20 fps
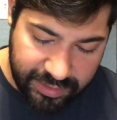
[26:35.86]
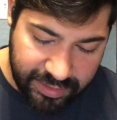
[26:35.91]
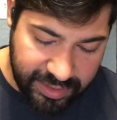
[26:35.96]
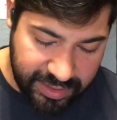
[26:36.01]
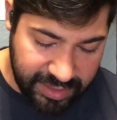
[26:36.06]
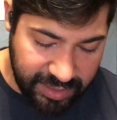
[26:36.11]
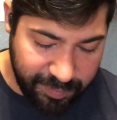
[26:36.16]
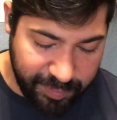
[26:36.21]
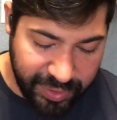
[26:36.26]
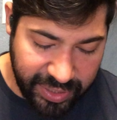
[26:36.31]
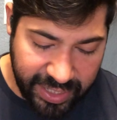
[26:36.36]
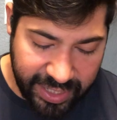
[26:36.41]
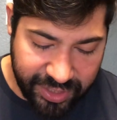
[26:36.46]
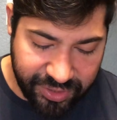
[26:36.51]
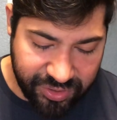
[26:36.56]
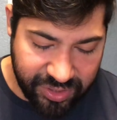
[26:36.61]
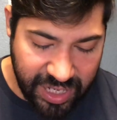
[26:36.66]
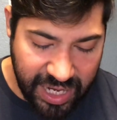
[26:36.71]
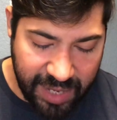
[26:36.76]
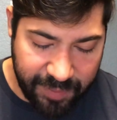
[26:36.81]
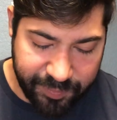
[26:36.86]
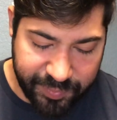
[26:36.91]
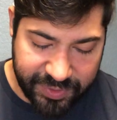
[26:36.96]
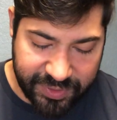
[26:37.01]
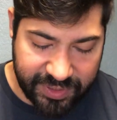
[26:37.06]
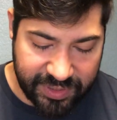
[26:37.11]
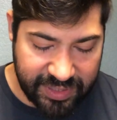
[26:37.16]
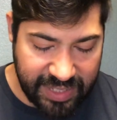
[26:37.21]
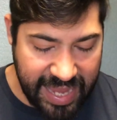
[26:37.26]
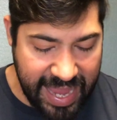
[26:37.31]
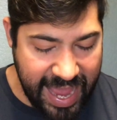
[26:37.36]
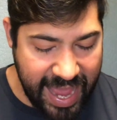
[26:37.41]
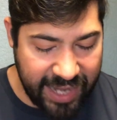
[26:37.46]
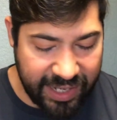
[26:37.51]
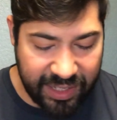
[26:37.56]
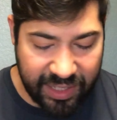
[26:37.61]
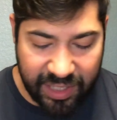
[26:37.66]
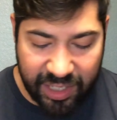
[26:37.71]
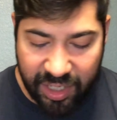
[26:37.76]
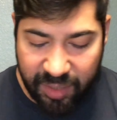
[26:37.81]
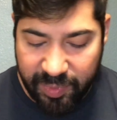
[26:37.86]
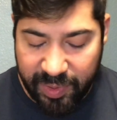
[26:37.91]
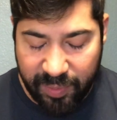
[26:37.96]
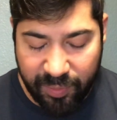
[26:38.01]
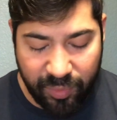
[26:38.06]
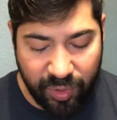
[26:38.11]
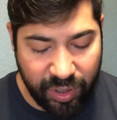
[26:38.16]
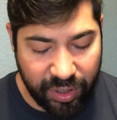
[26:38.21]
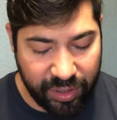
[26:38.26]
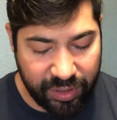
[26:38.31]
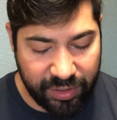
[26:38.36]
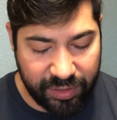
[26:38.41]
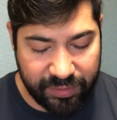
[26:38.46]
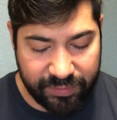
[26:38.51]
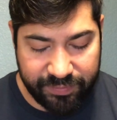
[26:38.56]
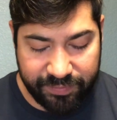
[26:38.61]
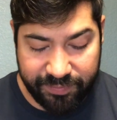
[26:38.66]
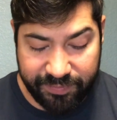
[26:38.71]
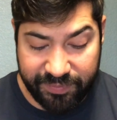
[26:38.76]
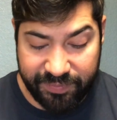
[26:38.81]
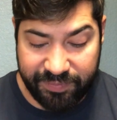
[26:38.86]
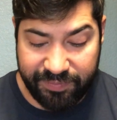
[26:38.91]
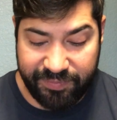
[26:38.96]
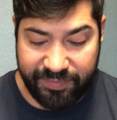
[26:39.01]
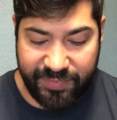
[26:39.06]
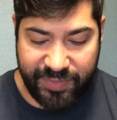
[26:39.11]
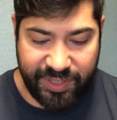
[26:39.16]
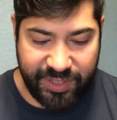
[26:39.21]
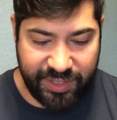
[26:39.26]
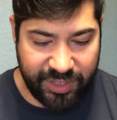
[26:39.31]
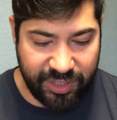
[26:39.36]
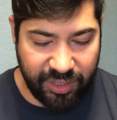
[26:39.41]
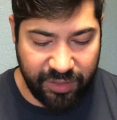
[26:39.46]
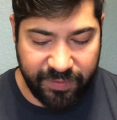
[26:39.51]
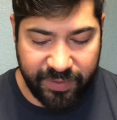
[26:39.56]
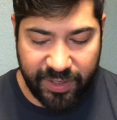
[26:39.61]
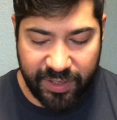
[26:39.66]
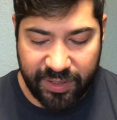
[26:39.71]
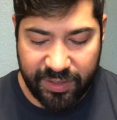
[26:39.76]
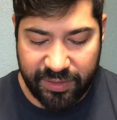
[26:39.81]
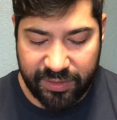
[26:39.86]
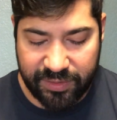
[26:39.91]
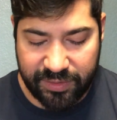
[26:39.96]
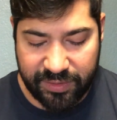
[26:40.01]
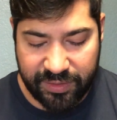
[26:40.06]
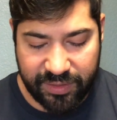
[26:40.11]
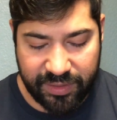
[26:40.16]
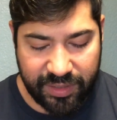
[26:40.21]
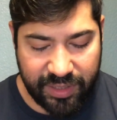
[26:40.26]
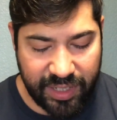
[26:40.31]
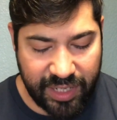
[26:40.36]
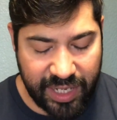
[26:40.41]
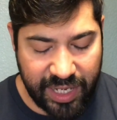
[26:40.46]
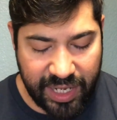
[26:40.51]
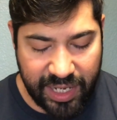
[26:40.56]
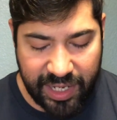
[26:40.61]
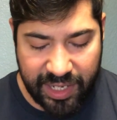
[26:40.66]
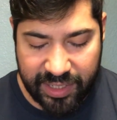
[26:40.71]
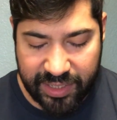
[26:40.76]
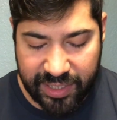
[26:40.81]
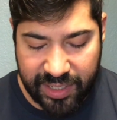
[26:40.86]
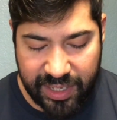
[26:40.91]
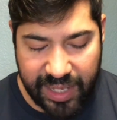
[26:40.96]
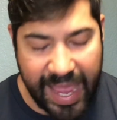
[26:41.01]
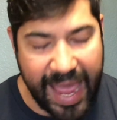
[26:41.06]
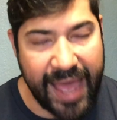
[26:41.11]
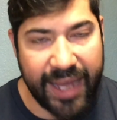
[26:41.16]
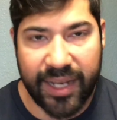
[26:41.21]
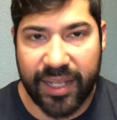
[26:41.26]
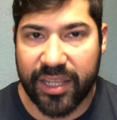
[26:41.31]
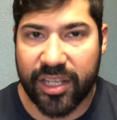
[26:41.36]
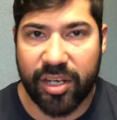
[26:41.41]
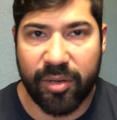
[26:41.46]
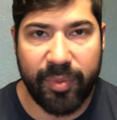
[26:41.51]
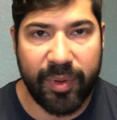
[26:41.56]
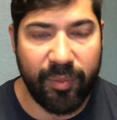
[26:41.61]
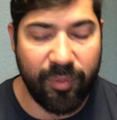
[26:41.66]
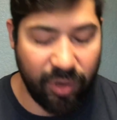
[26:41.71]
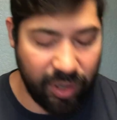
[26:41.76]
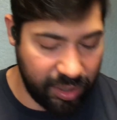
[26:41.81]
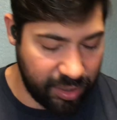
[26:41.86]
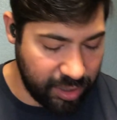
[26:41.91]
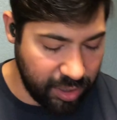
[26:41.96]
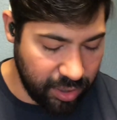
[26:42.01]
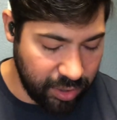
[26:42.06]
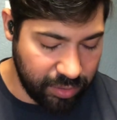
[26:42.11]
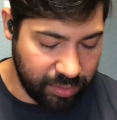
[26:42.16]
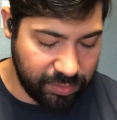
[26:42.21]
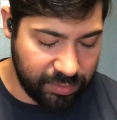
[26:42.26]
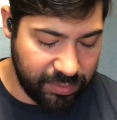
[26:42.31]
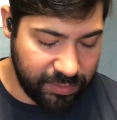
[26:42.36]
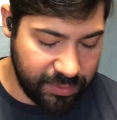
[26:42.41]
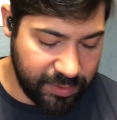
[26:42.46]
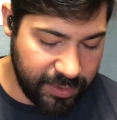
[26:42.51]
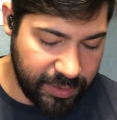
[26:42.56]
The supply drops, add a little bit more silver and add a little bit more gold.